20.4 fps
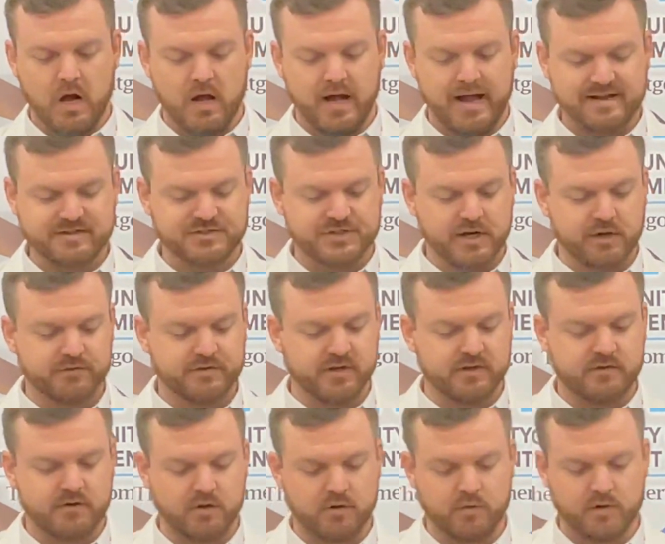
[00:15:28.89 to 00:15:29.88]

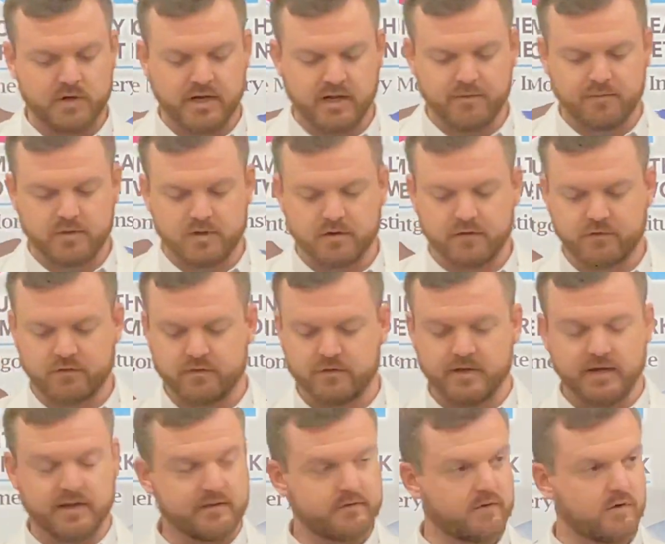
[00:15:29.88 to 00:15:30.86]
SGLT2 inhibitors,
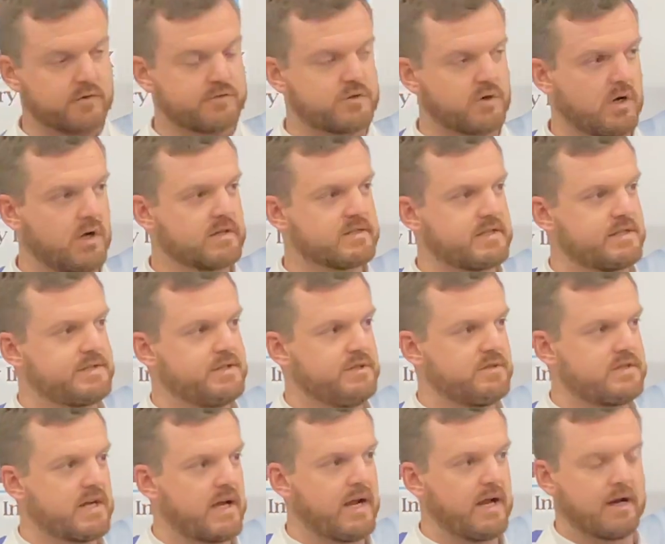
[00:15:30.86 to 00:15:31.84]
these are drugs that
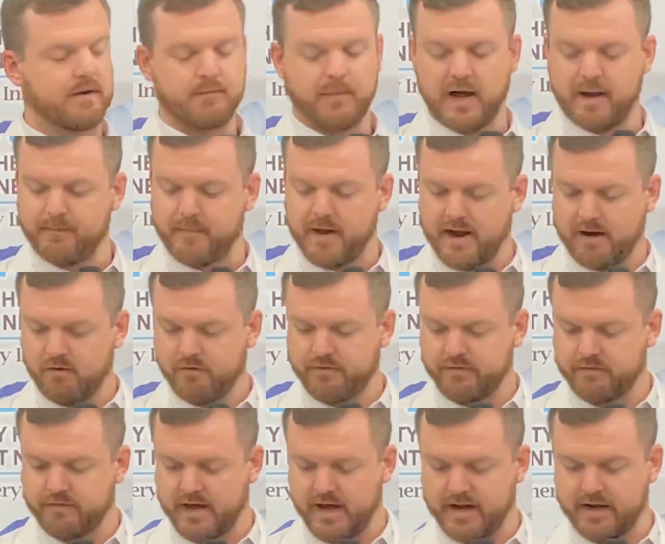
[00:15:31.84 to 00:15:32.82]
you take by mouth
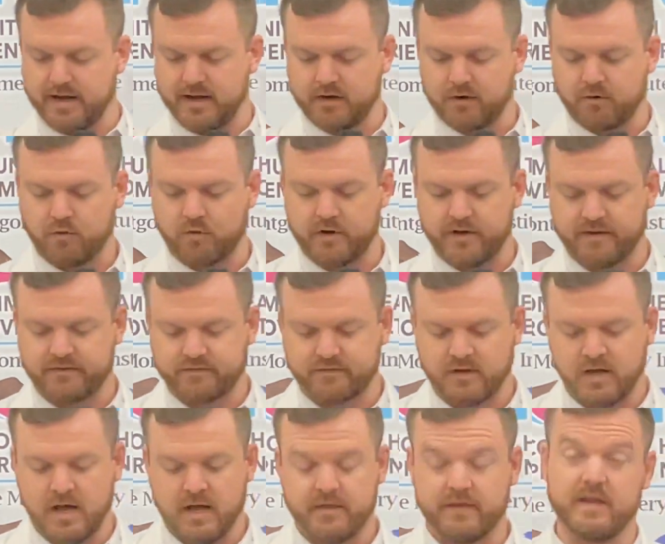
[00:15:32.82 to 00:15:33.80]
that
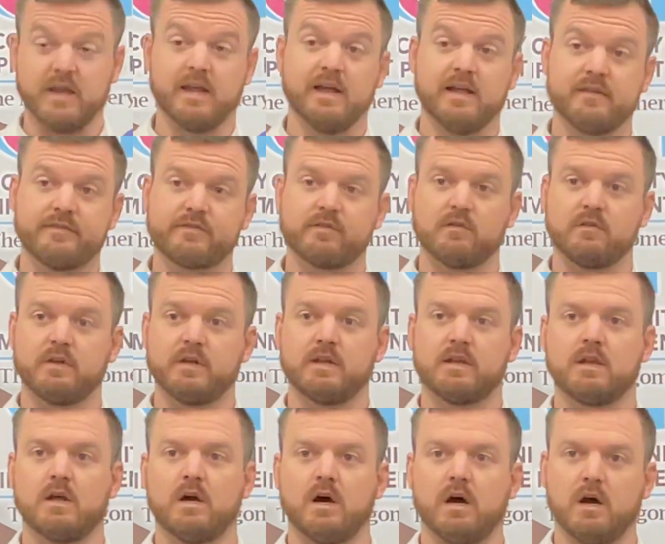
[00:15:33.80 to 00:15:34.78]
increase the
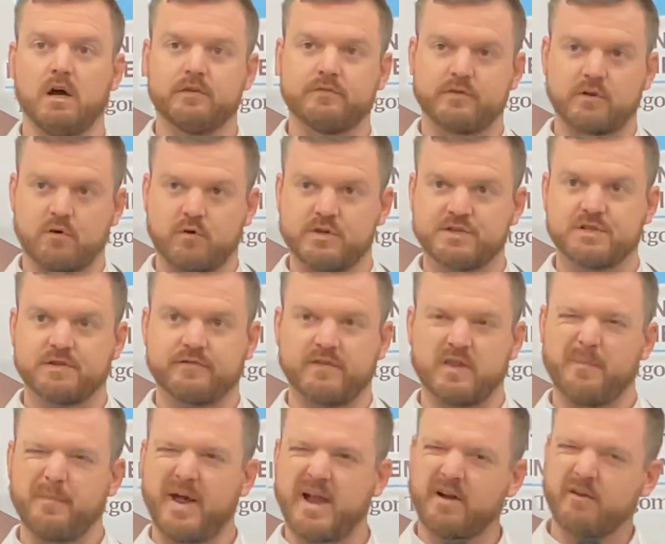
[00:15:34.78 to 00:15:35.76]
insulin secretion
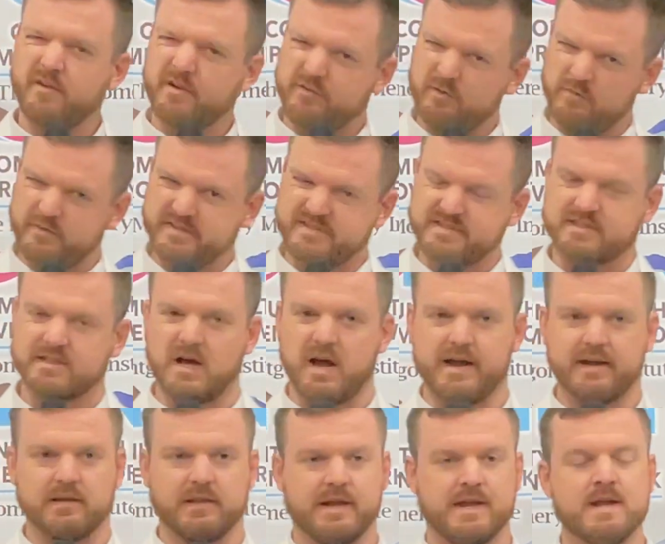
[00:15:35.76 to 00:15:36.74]
from the pancreas only
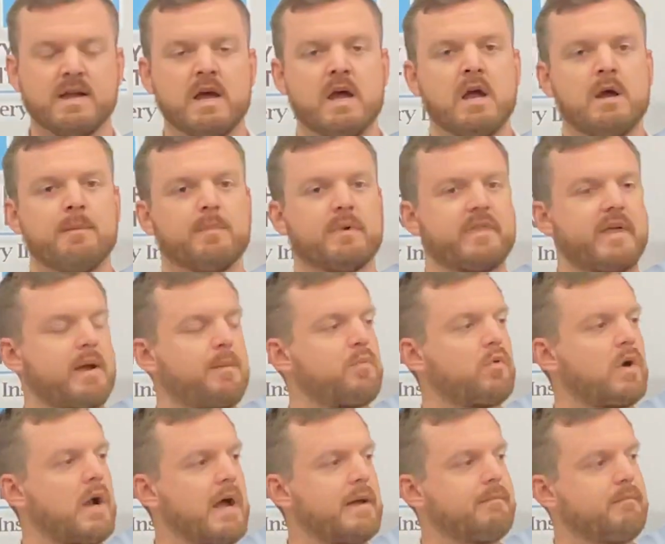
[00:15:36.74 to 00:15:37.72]
slightly, but they
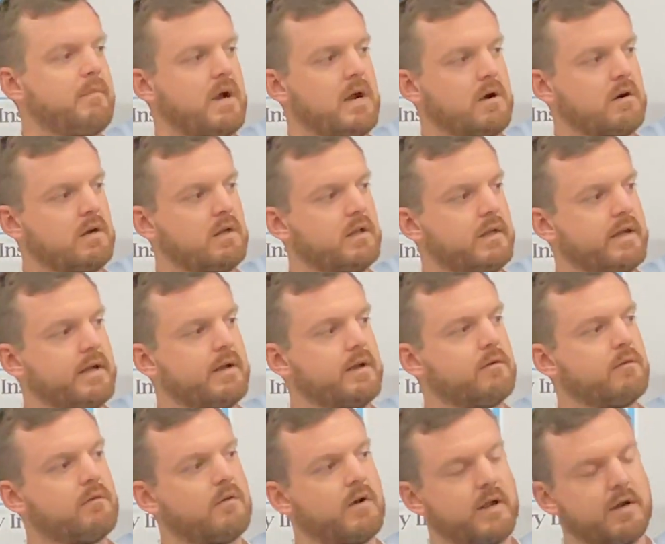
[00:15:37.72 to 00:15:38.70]

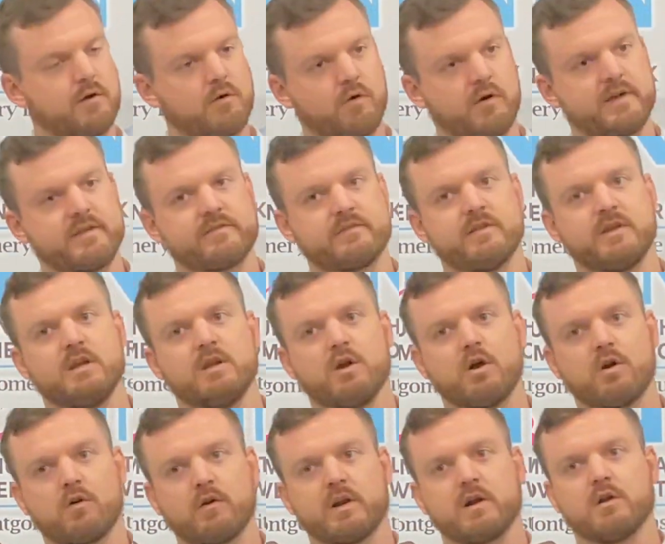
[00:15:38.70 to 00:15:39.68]
primarily increase the
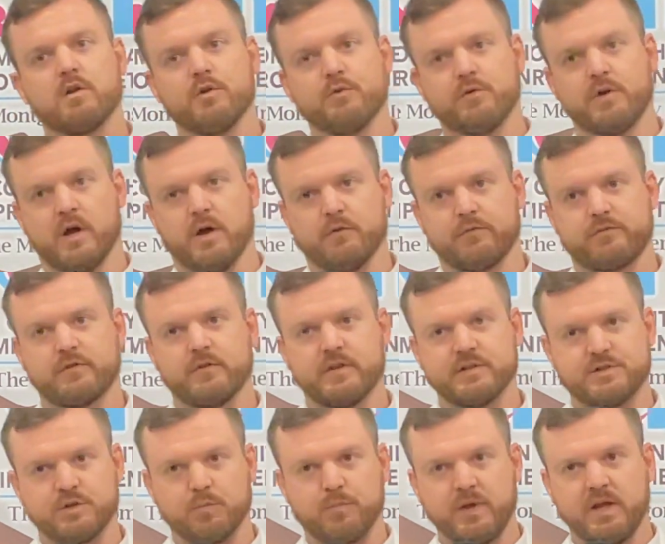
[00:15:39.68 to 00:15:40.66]
urine glucose so
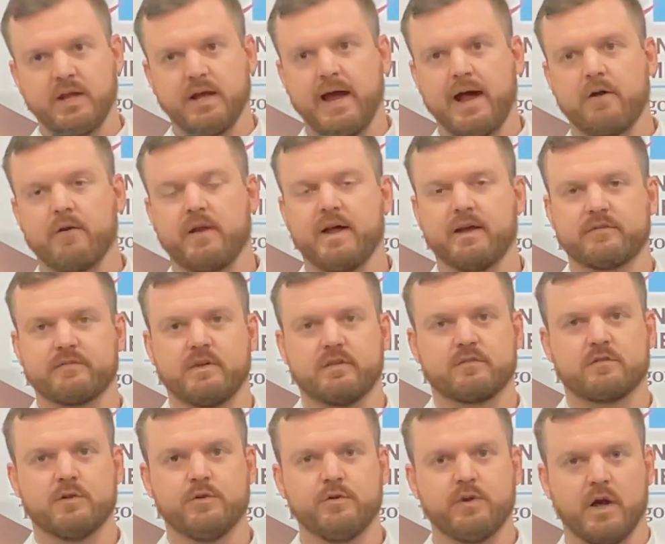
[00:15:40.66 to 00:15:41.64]
that you pee out
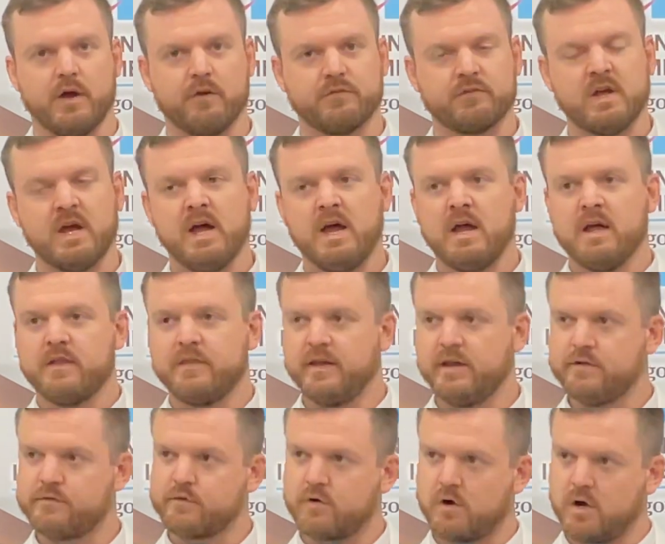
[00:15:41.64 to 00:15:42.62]
excess glucose.
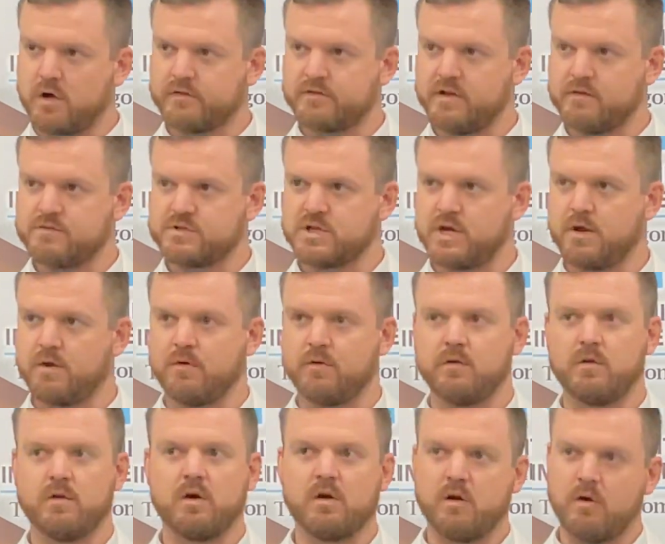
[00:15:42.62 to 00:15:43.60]
These drugs have
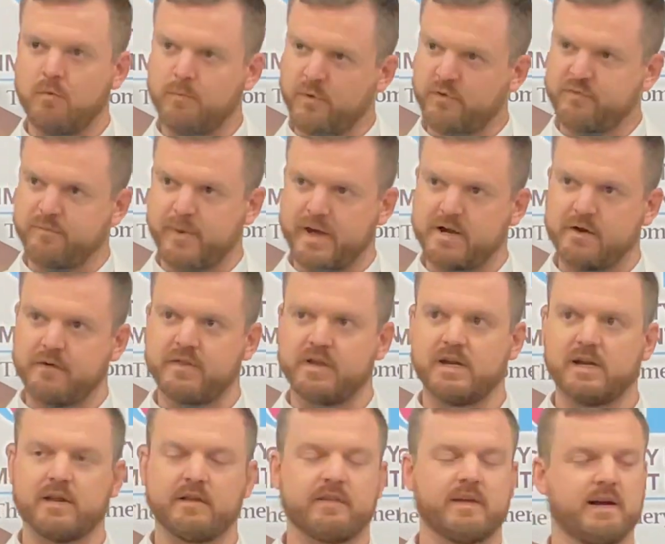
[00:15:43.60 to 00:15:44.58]
shown almost better
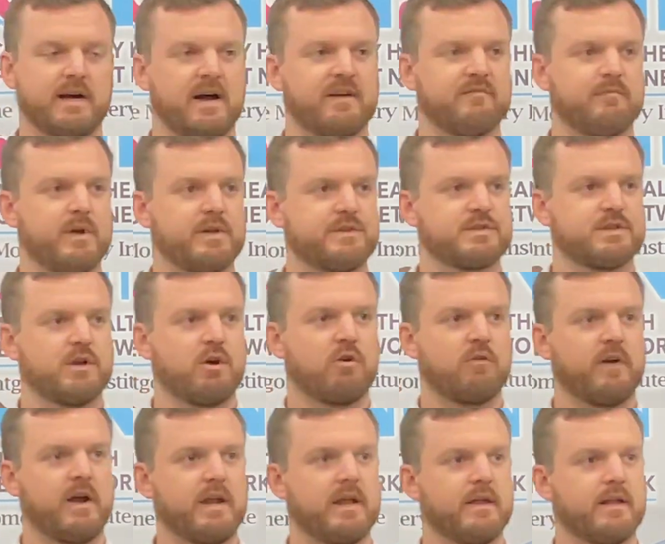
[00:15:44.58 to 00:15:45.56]
than anything I've mentioned
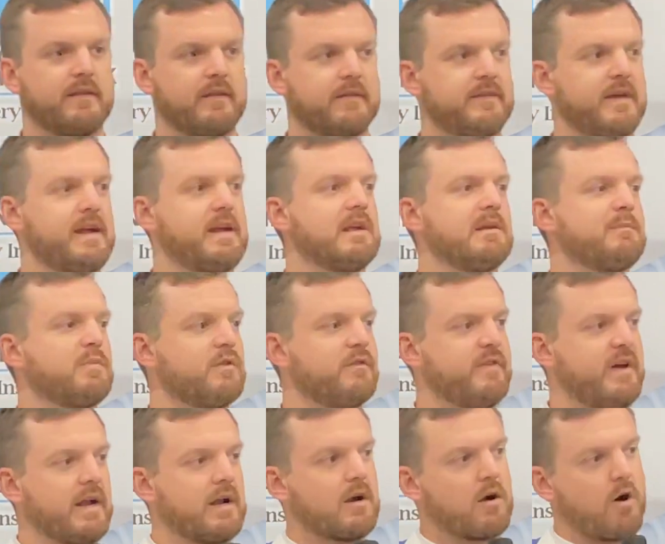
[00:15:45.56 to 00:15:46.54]
already that they can
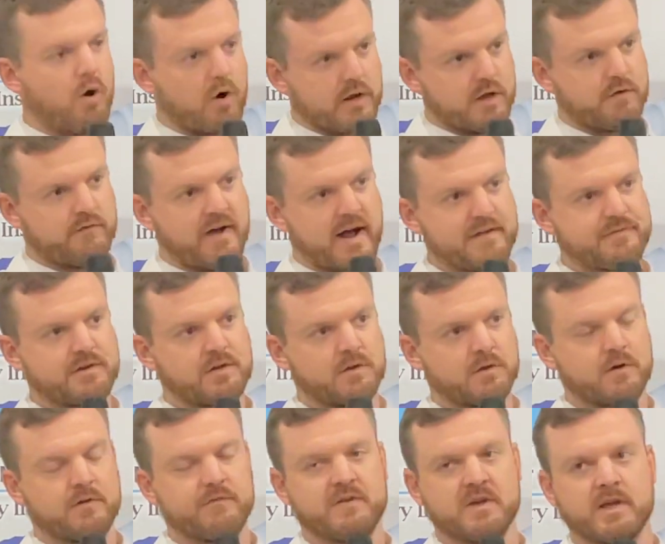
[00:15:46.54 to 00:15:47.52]
prevent
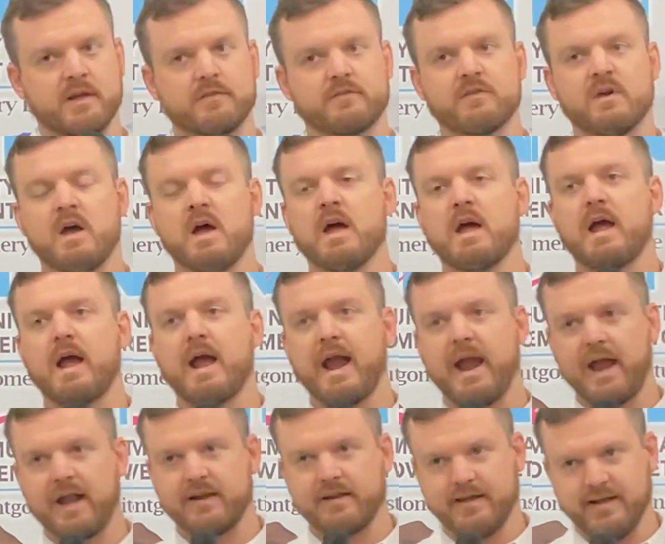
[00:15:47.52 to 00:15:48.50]
cardiovascular events
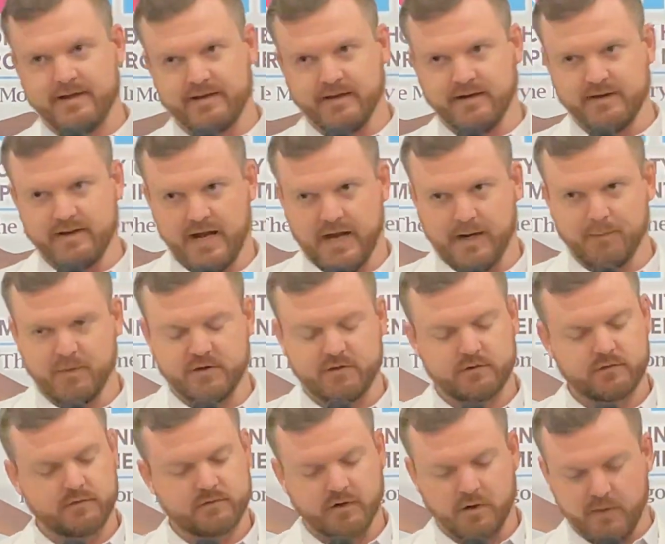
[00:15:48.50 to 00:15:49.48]
and kidney
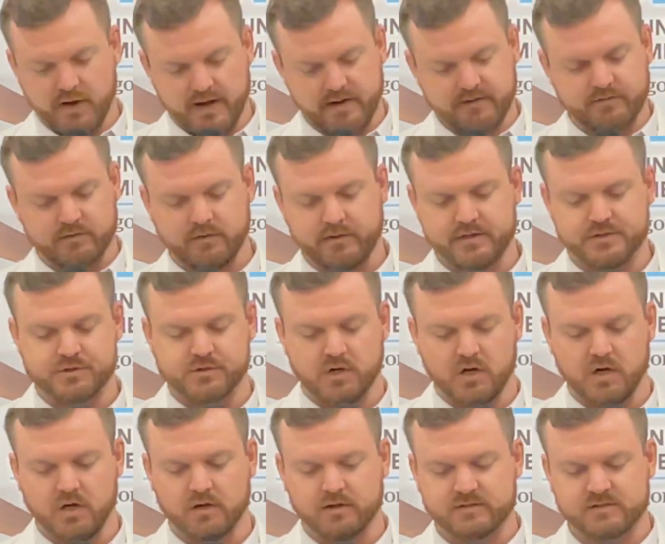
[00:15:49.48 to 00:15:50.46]
damage. So excellent
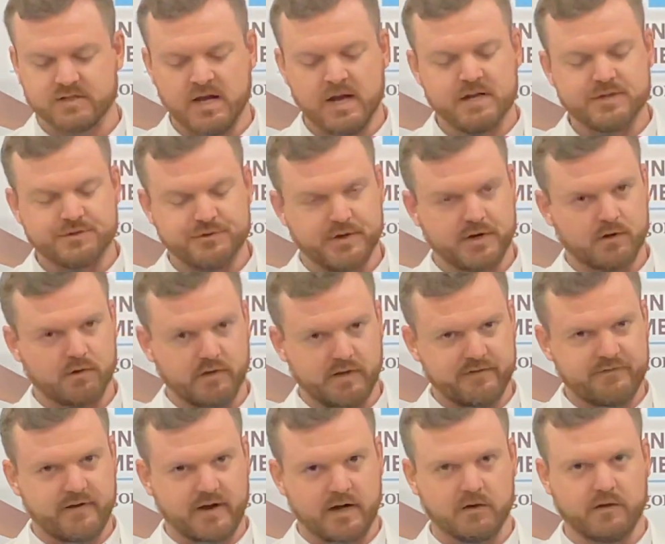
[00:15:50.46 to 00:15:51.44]
drugs,
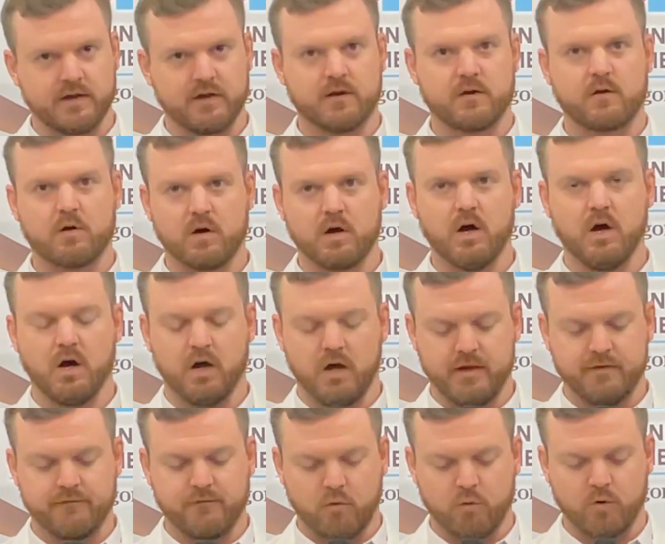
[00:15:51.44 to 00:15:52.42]
generally fairly
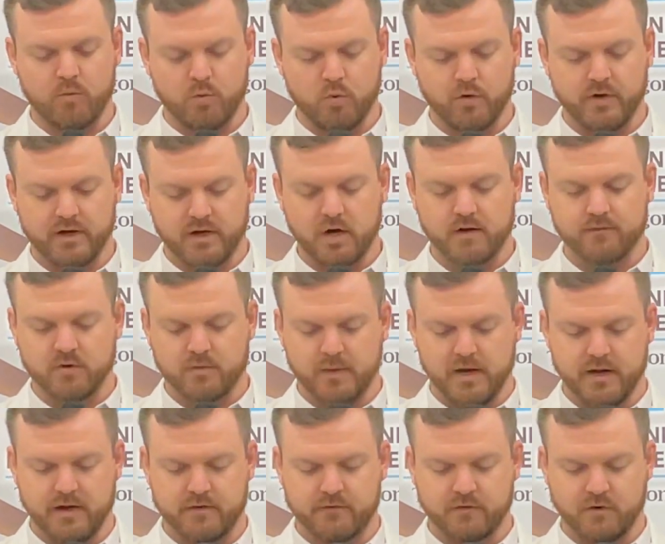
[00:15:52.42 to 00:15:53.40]
affordable and covered
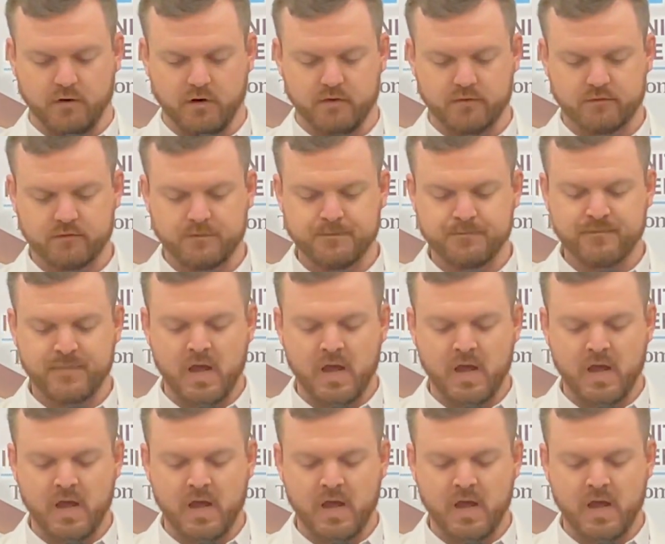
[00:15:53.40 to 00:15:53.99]
by insurance.